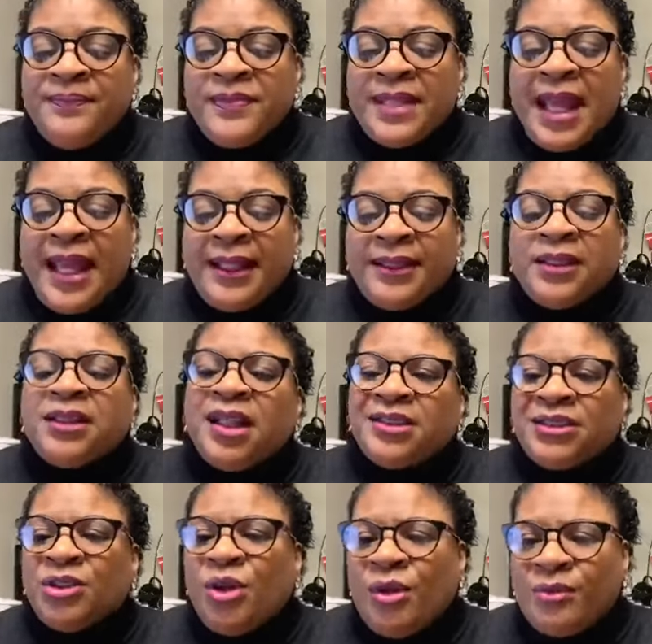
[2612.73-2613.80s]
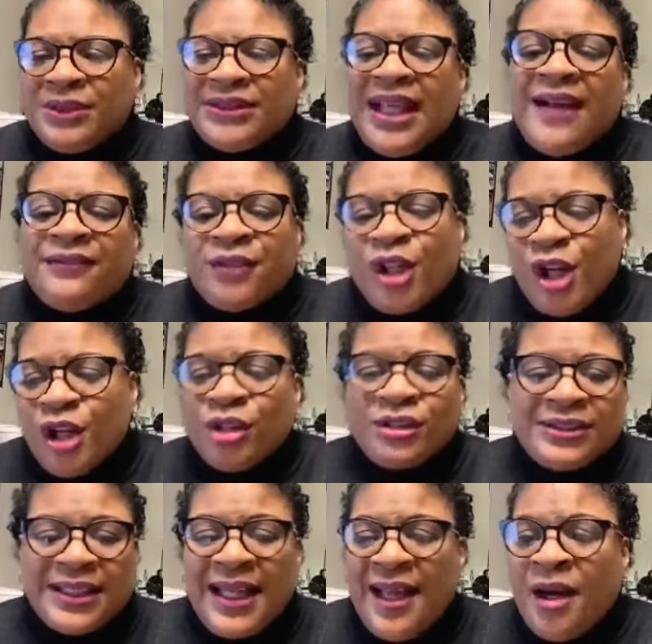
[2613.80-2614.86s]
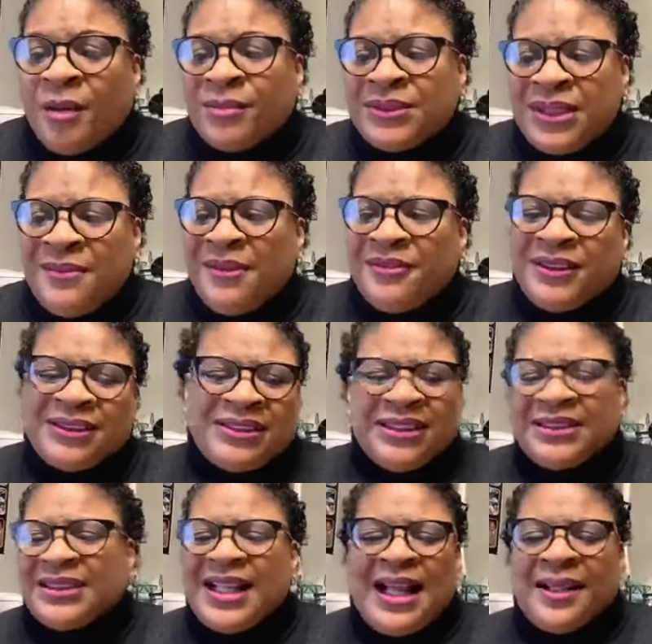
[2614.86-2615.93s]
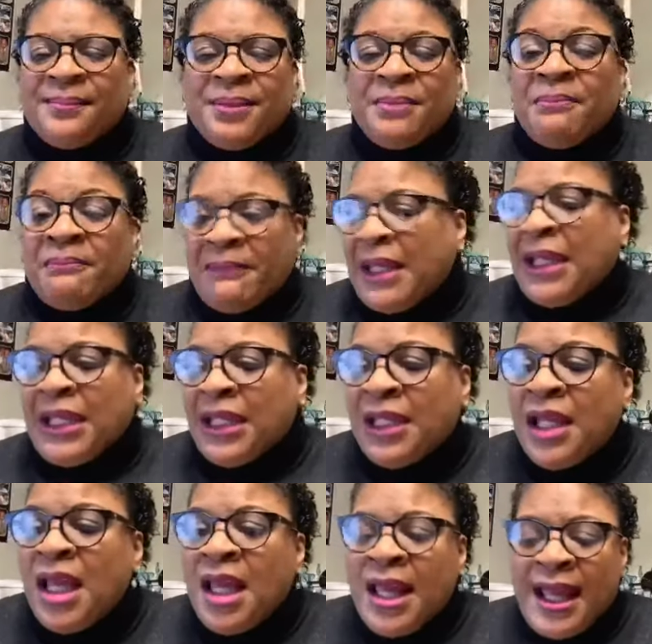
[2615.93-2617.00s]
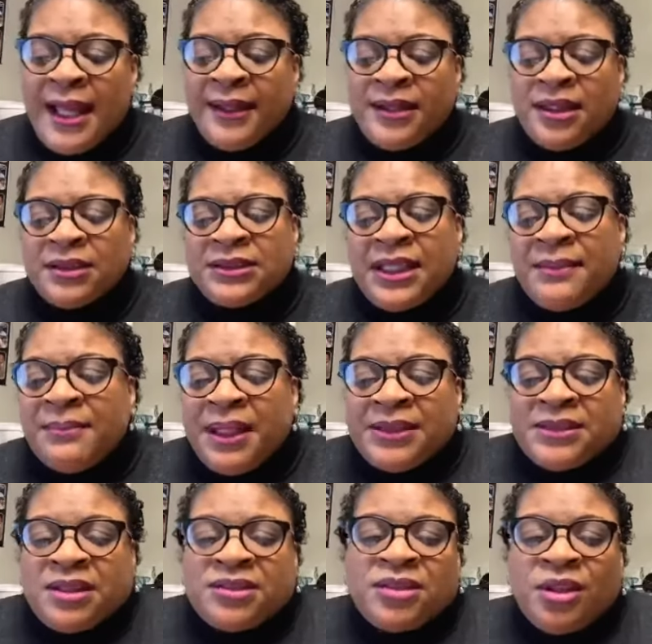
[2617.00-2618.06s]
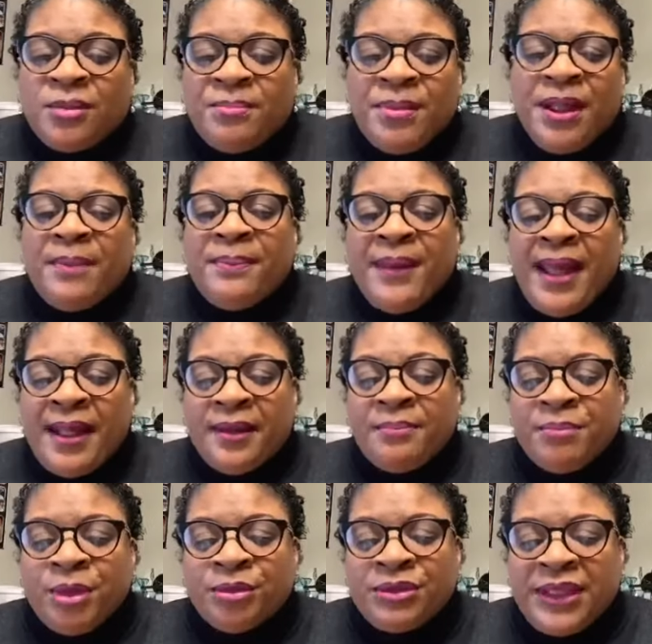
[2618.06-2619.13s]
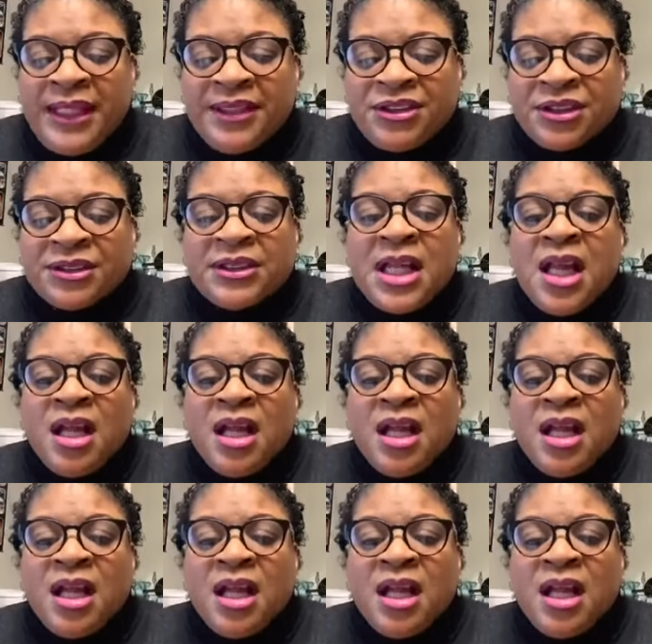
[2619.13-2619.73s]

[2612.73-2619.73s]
And it doesn't always have to hurt to help. Some of us just got to be mean, and because that makes us look big, bad, and bodacious.